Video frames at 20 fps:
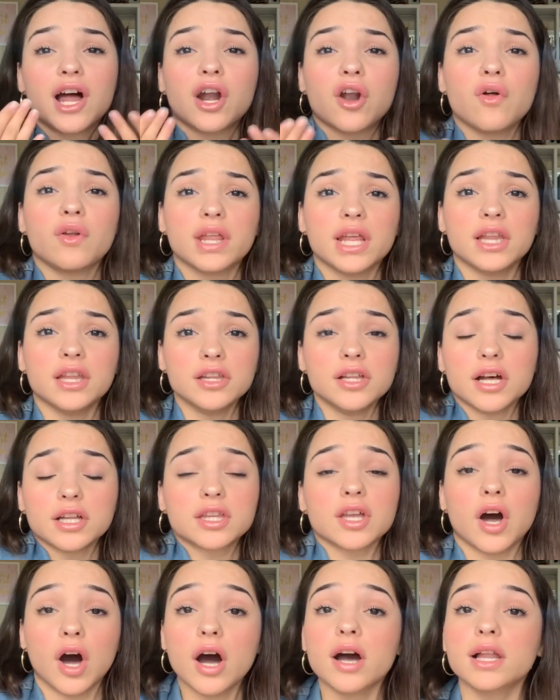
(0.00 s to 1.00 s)
not only
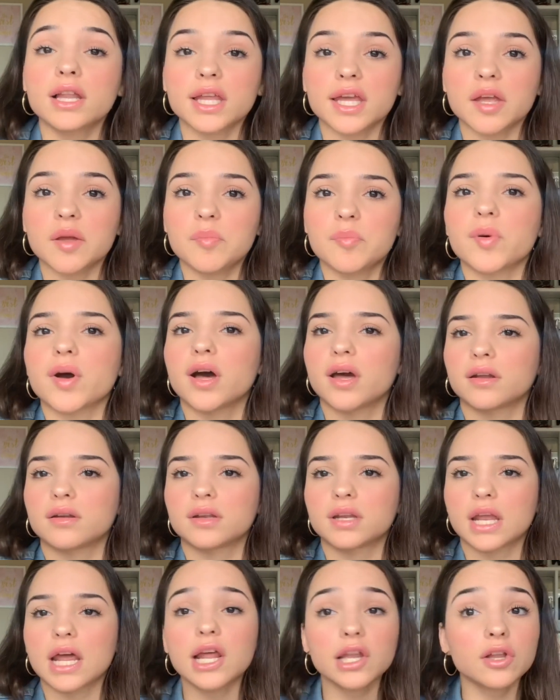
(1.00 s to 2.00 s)
looked ugly, but
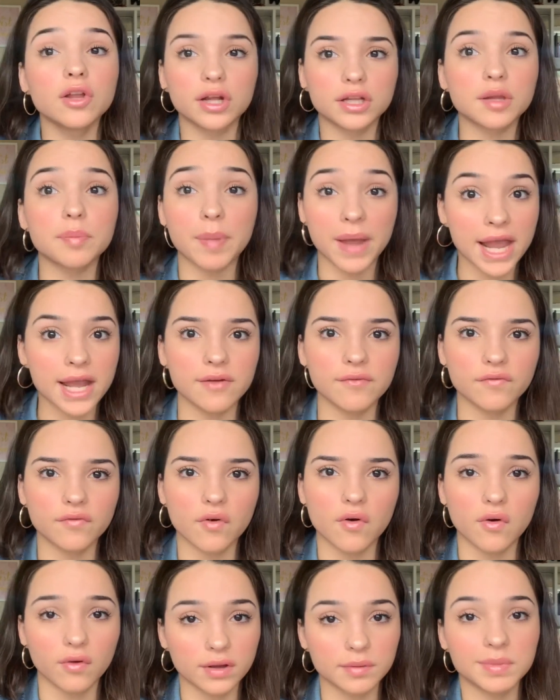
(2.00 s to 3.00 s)
it looked
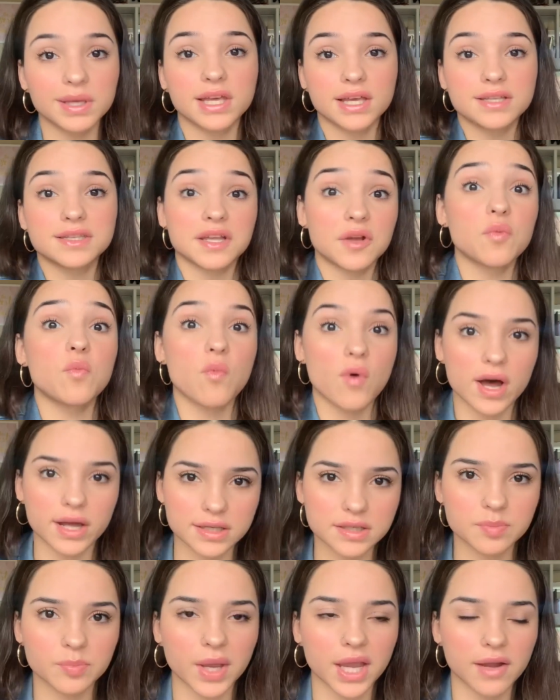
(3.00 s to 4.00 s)
painful, because it
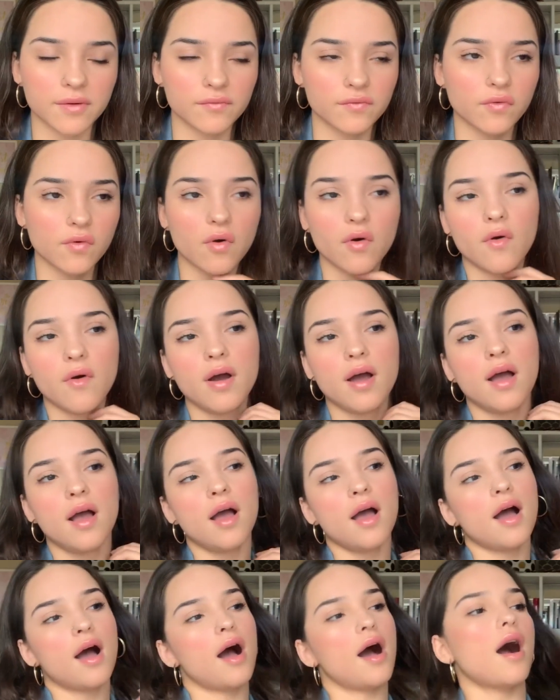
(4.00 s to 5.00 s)
was painful.
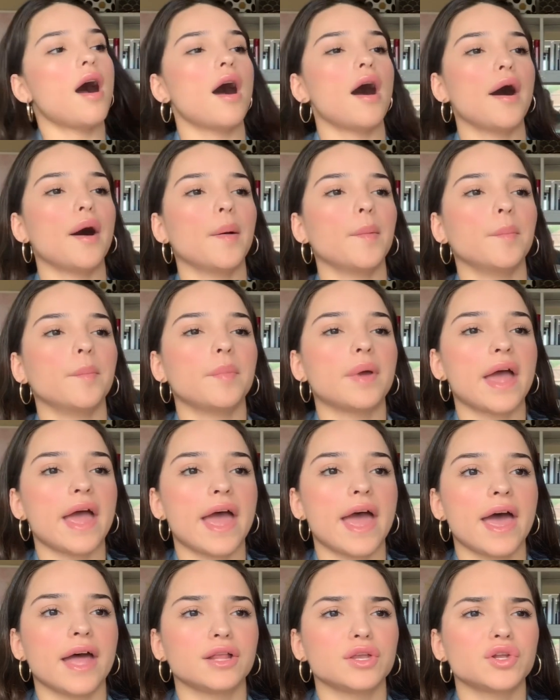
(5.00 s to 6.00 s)

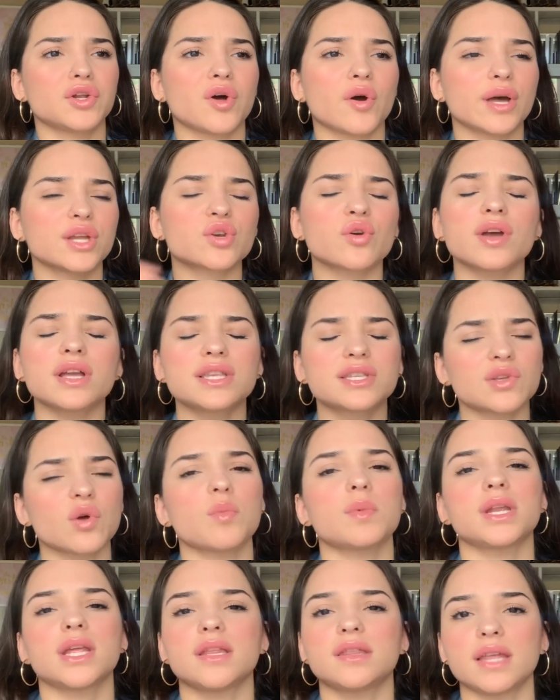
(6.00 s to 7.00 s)
And you know, I tried
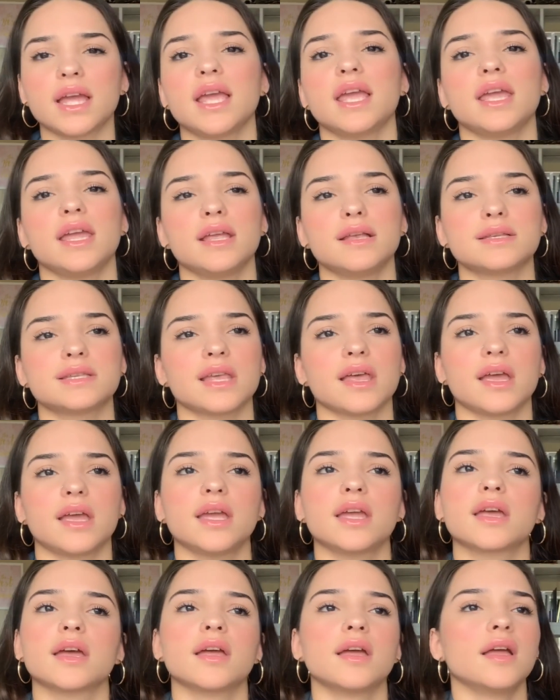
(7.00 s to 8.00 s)
so many things,
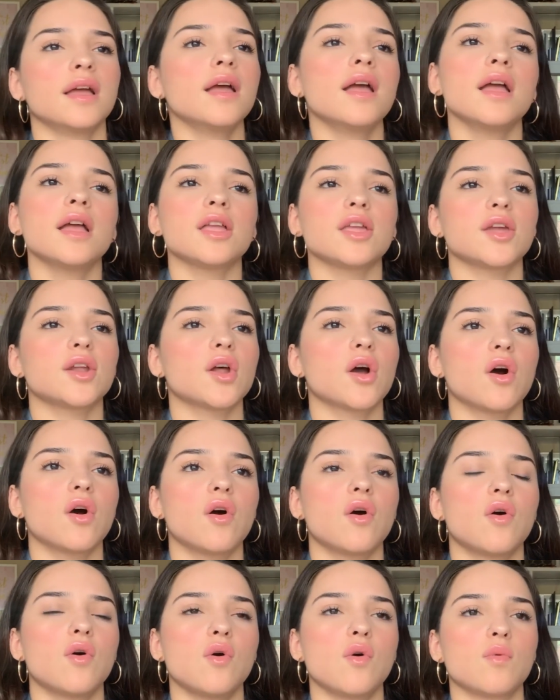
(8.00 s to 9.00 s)
like, you
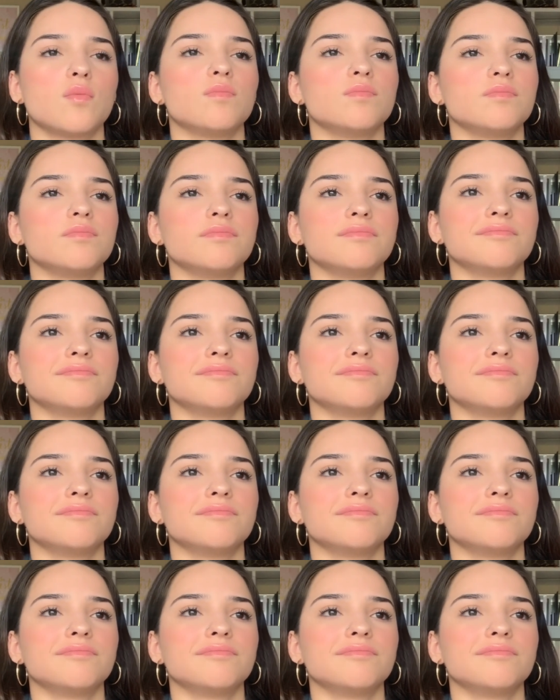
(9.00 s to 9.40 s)
know,